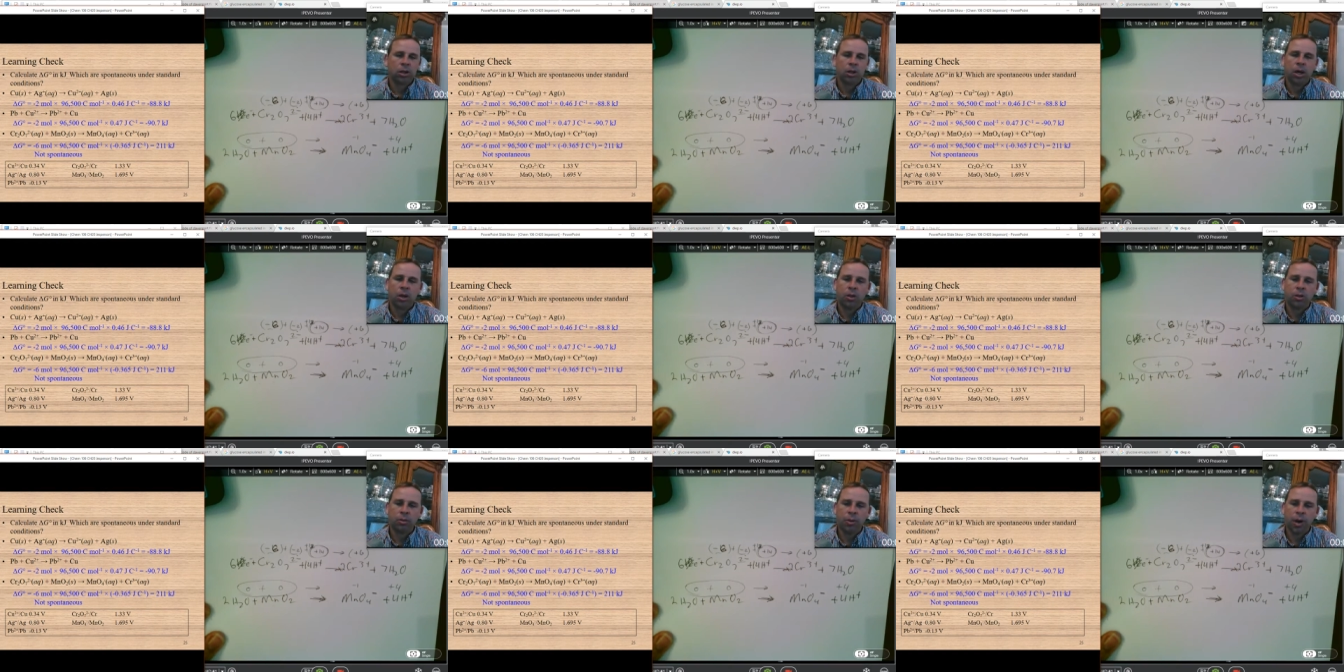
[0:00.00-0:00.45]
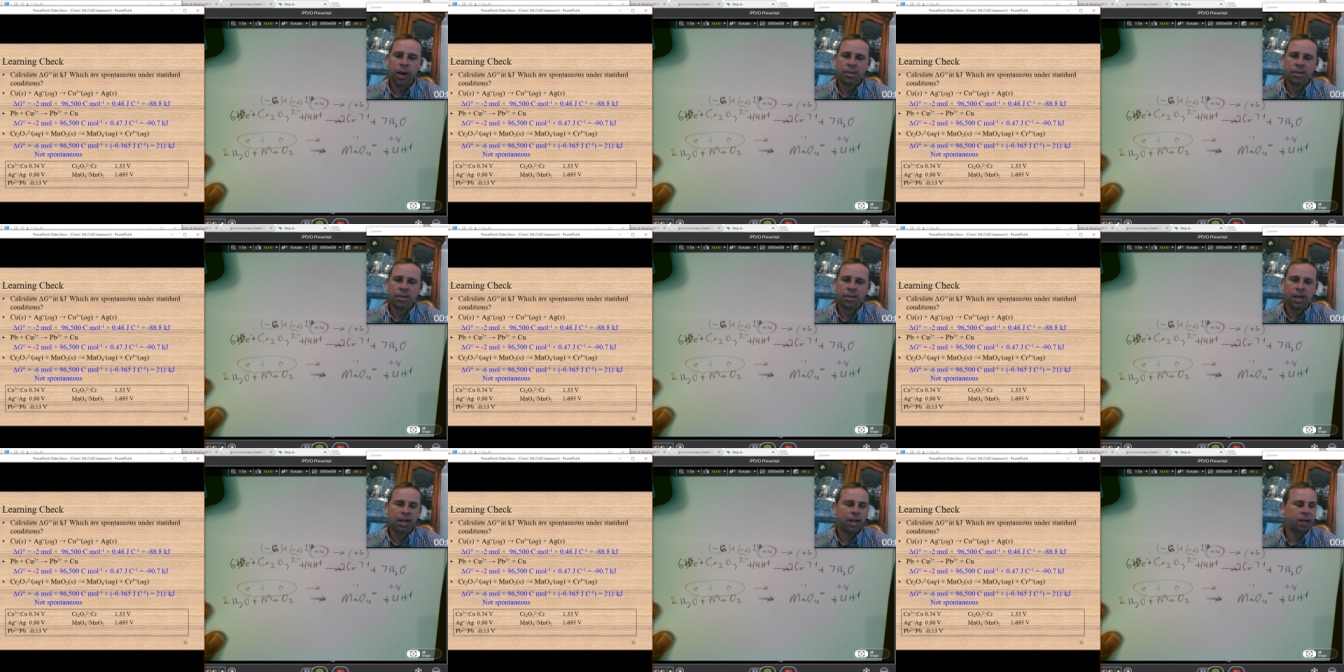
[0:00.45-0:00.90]
On the right
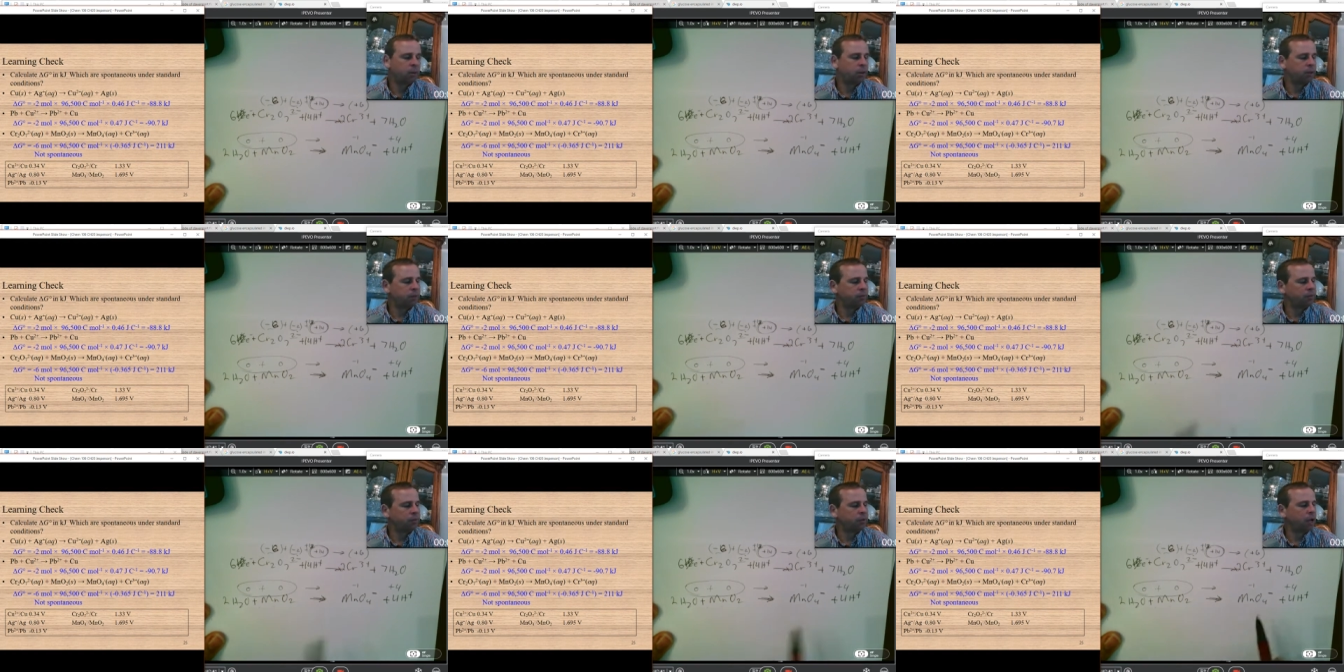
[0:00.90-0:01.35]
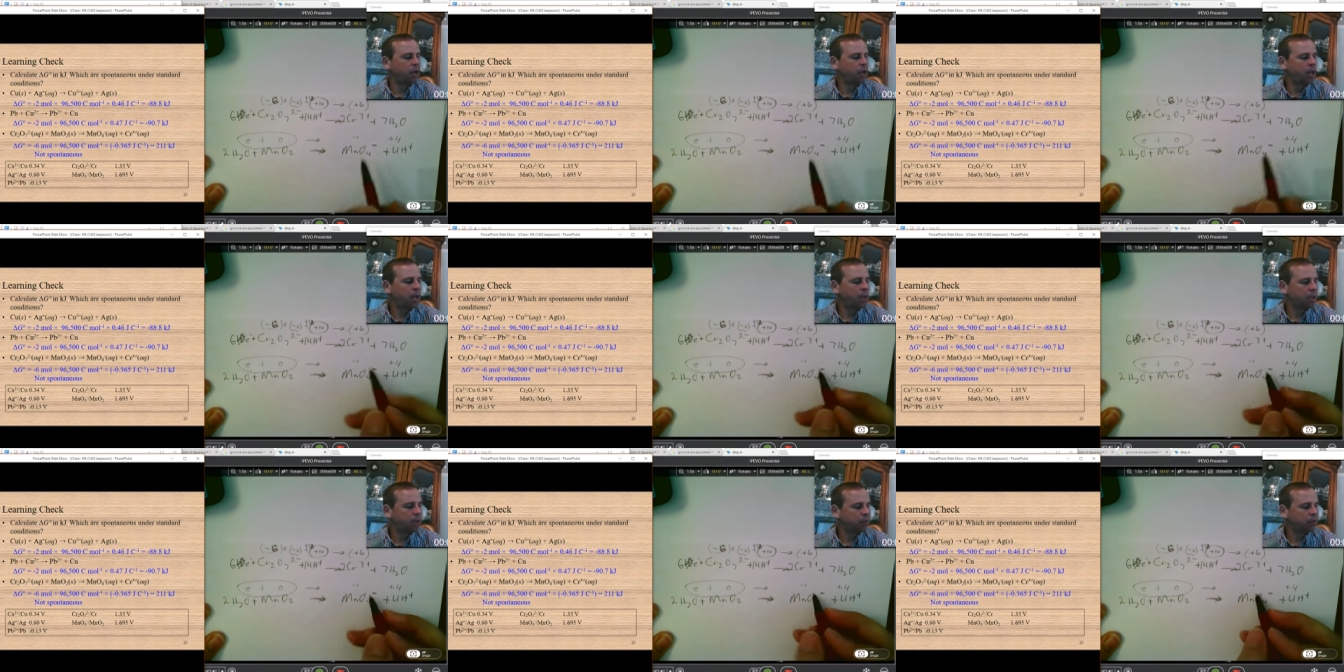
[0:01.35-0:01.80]
side, however, I
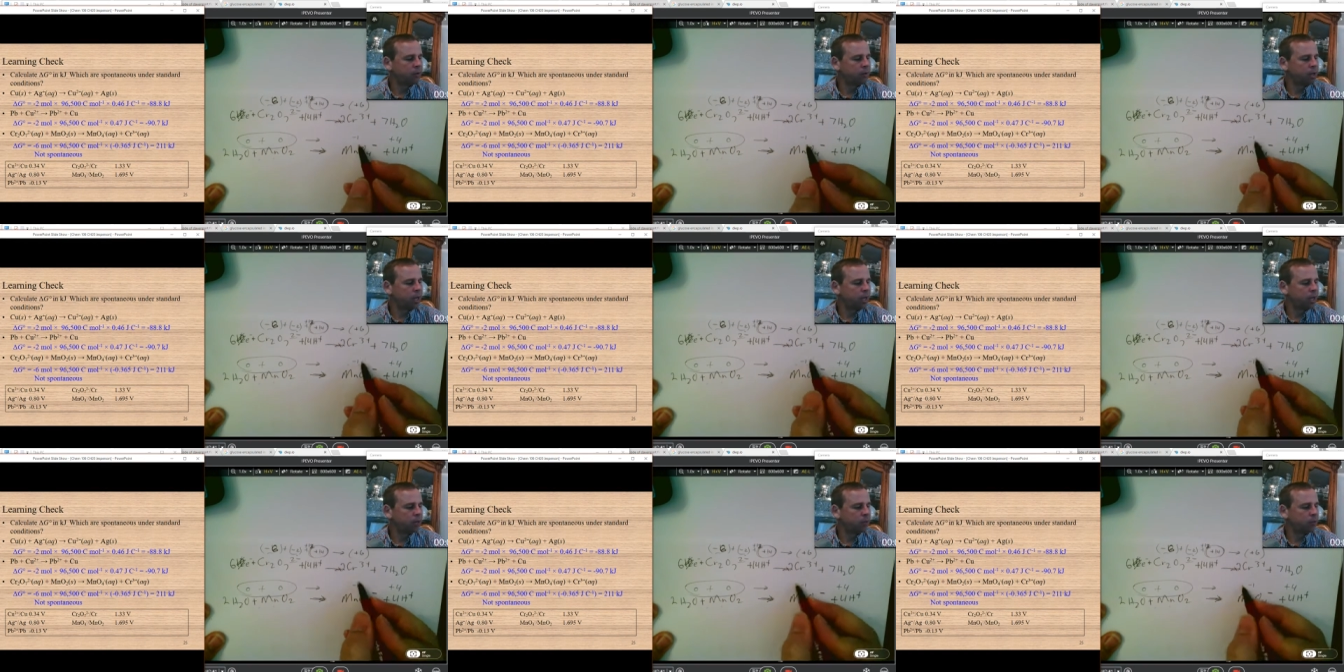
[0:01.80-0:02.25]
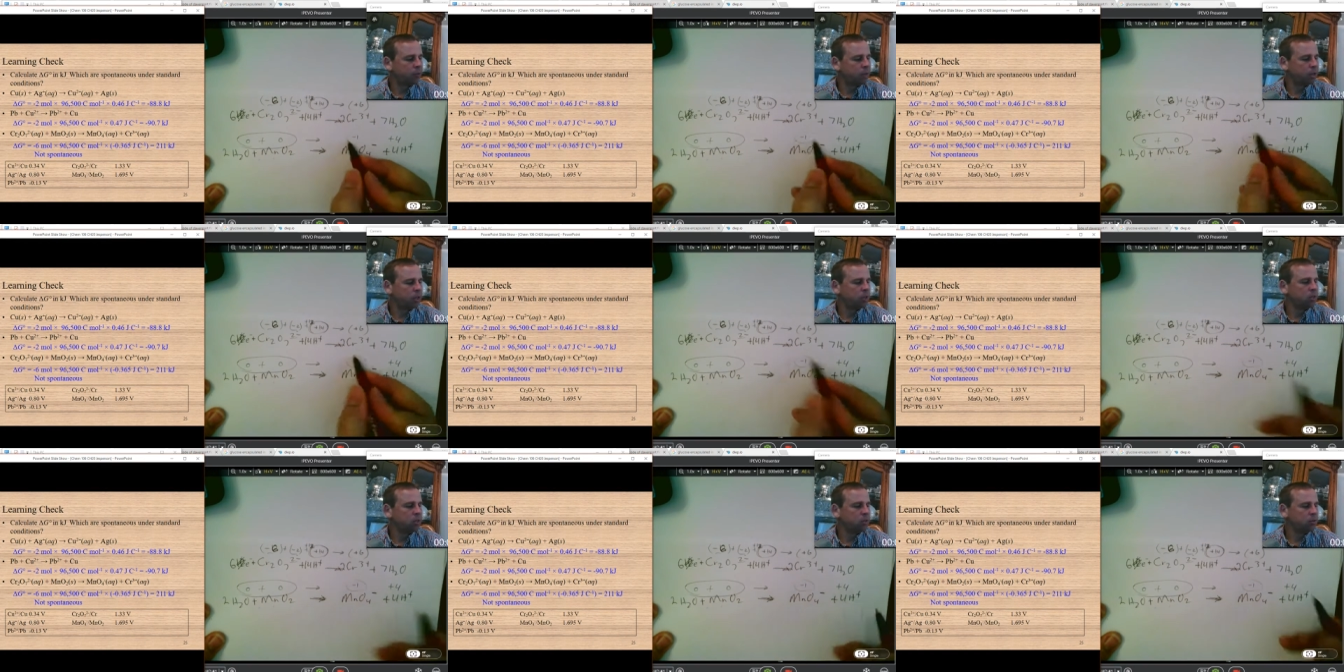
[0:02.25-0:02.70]
have a negative
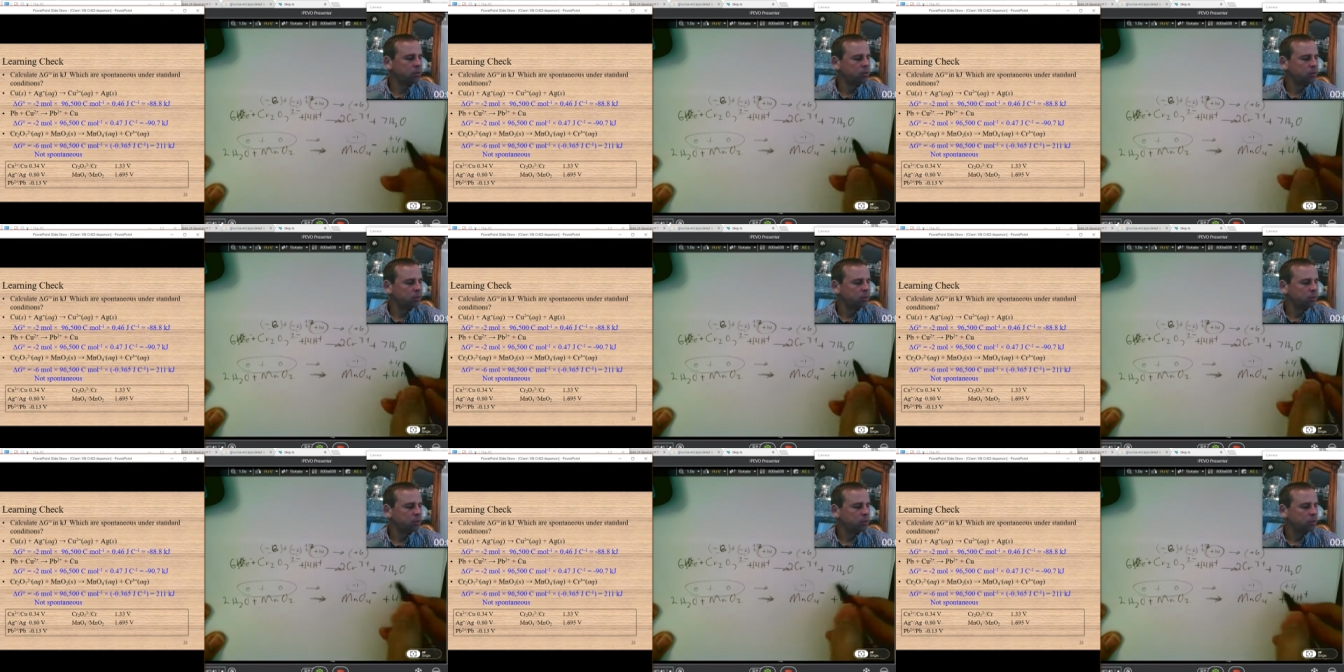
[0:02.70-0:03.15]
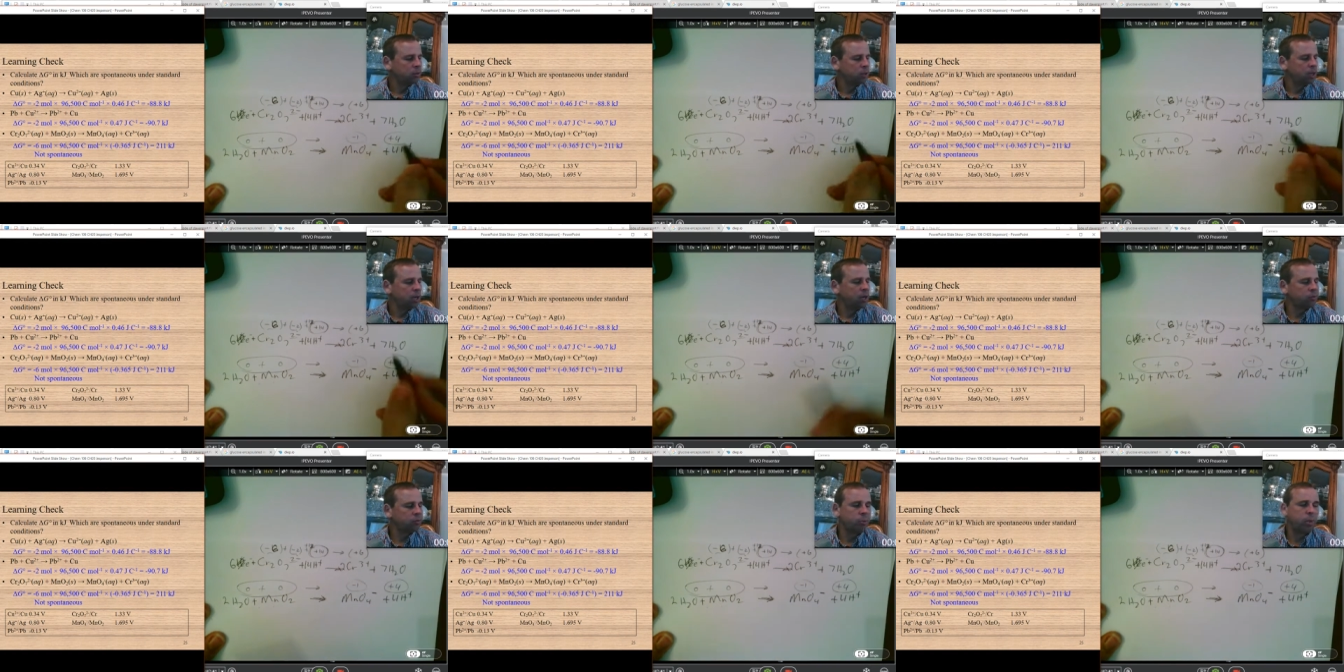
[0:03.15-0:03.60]
1 here,
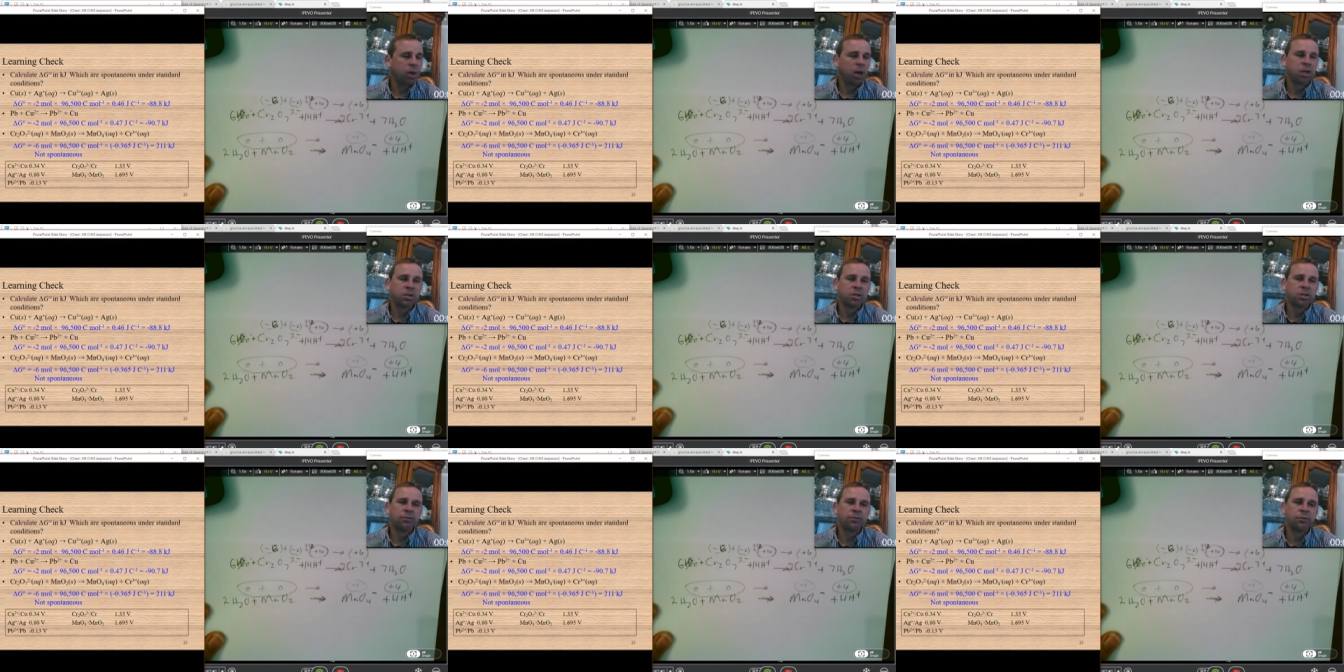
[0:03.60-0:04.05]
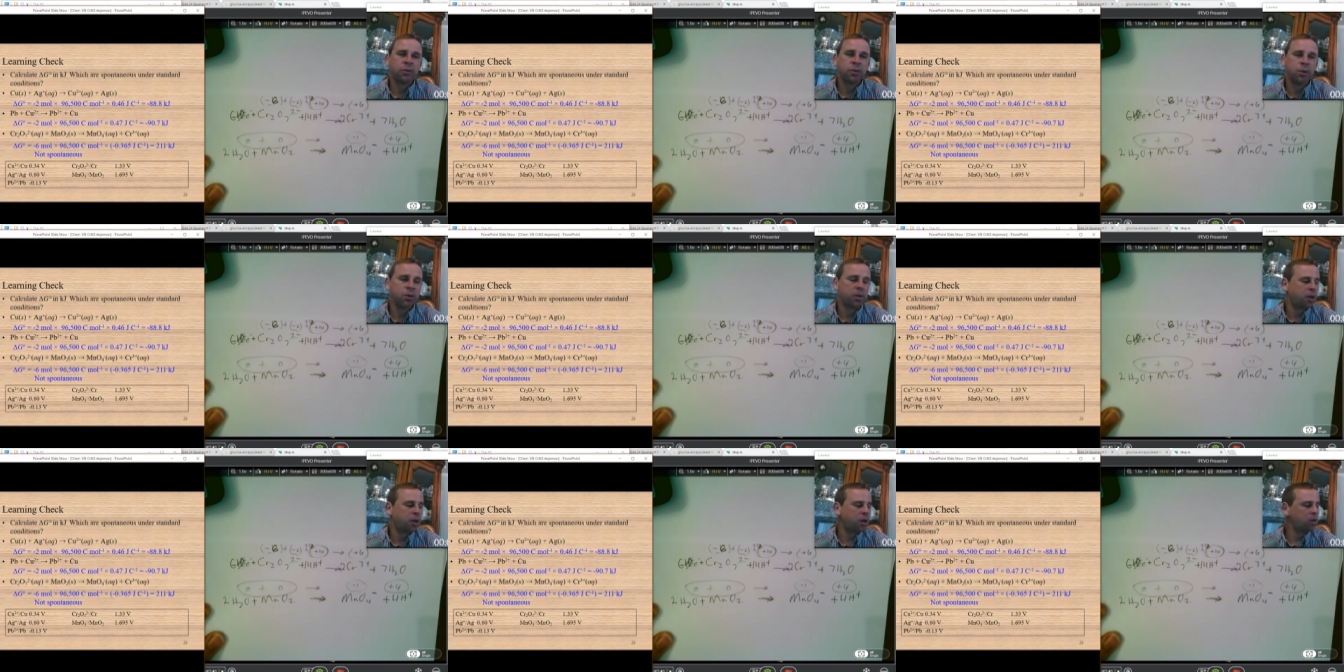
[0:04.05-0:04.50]
and I have a positive
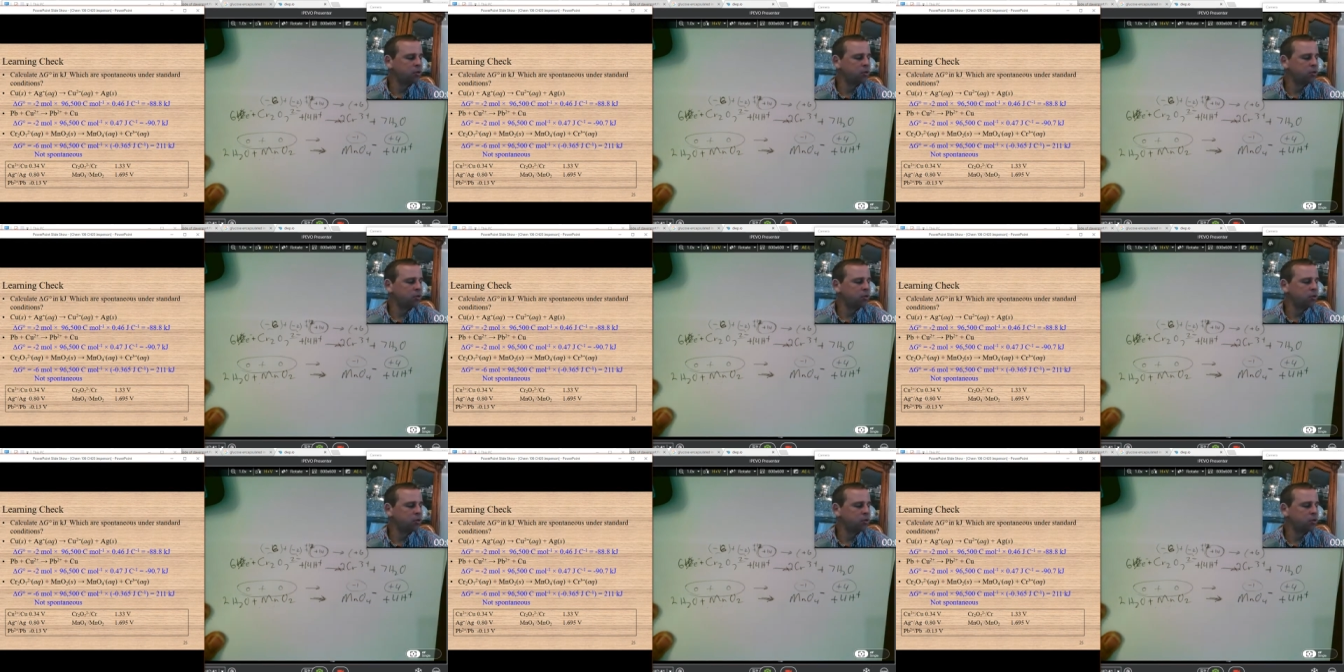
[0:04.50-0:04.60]
4 there.